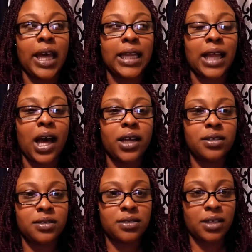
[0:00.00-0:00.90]
A lot.
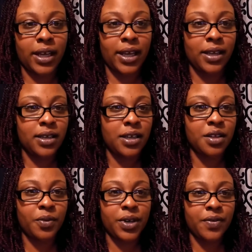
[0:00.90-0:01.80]
And
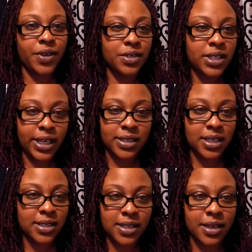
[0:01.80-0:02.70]
neither one of those things
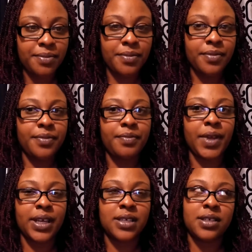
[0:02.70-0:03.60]
can slip,
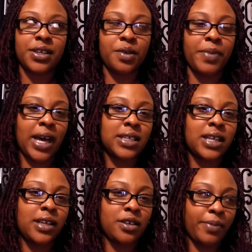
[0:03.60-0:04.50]
because then you'll
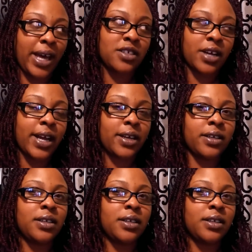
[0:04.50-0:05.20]
backtrack.